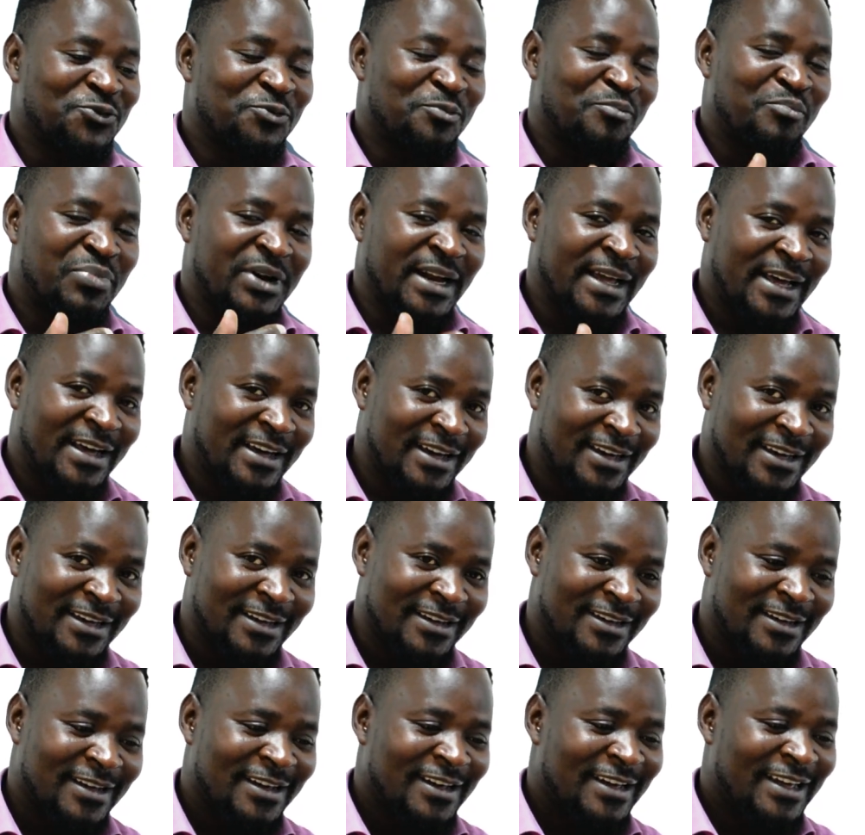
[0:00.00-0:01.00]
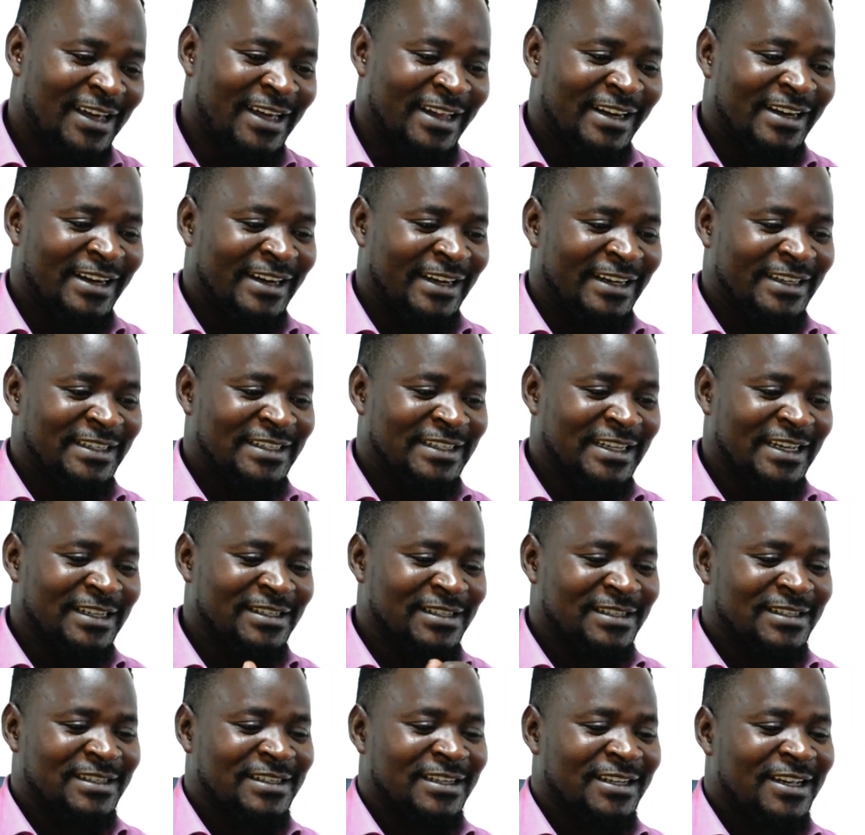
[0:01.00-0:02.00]
break and
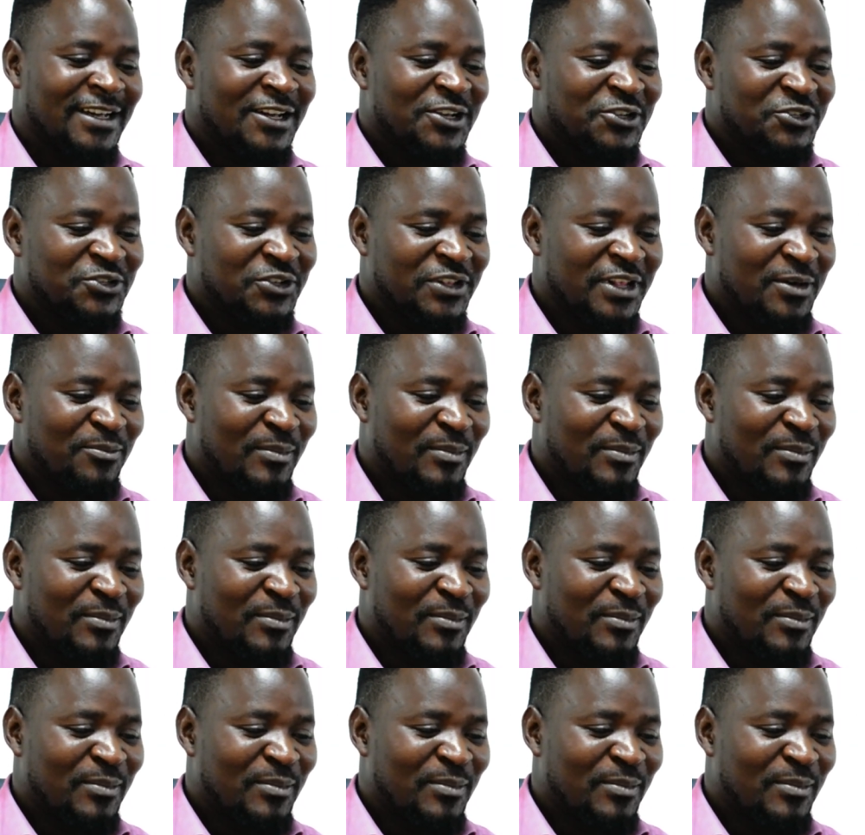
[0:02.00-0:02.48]
retest. So the